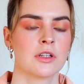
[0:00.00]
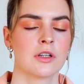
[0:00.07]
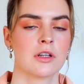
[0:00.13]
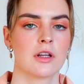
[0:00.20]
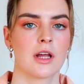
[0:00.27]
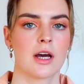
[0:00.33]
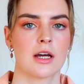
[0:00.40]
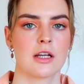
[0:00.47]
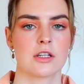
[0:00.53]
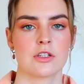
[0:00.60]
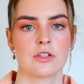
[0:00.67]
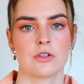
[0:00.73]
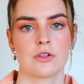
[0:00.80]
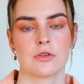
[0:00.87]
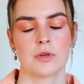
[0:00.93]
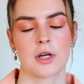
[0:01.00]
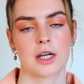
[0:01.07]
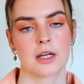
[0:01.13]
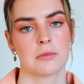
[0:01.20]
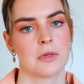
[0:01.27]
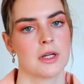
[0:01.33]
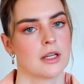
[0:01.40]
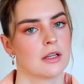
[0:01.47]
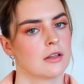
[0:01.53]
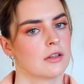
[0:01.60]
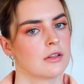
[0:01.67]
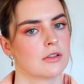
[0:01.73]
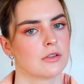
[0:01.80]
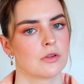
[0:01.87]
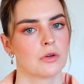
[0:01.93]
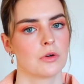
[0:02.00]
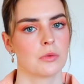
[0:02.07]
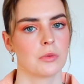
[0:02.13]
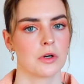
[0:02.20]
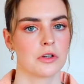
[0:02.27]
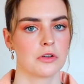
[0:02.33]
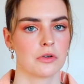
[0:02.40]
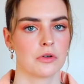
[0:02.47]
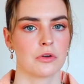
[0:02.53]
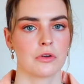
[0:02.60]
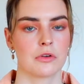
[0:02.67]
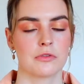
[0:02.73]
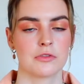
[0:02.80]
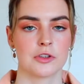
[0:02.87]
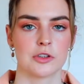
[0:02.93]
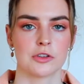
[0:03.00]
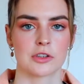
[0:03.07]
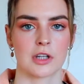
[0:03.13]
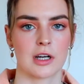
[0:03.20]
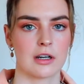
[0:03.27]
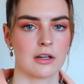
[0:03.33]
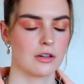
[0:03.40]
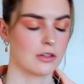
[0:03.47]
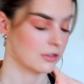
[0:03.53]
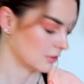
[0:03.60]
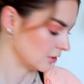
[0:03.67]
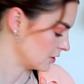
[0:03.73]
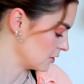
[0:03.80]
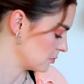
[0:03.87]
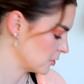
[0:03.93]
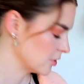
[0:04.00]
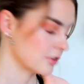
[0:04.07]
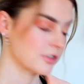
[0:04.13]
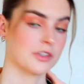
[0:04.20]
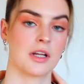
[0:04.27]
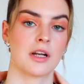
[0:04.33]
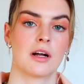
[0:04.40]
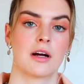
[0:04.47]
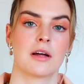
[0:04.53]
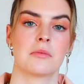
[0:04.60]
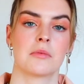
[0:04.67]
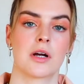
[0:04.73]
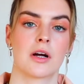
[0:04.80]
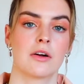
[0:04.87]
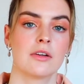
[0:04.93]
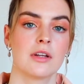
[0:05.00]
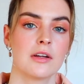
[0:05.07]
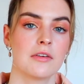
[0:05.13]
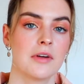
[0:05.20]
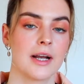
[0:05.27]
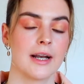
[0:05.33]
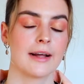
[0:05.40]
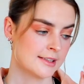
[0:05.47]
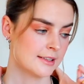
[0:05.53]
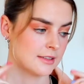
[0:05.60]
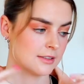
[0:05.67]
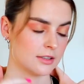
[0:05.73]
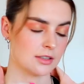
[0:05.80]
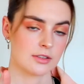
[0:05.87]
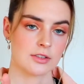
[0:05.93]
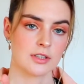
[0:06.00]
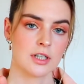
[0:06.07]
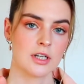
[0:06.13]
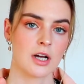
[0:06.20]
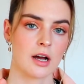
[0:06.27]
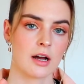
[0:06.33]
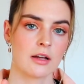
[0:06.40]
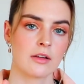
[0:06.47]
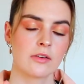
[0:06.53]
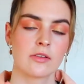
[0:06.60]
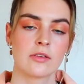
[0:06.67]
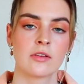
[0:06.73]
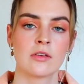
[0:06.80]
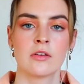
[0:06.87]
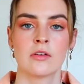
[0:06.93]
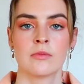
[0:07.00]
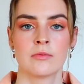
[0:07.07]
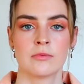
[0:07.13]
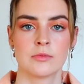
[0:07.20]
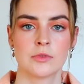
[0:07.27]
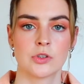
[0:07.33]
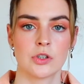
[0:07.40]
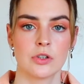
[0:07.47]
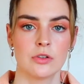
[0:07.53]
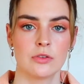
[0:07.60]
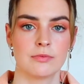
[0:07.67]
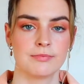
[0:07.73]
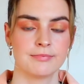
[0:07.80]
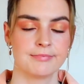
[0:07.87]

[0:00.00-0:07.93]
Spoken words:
that you recommend or what your views are on the books that I am currently reading. So I'll see you guys soon.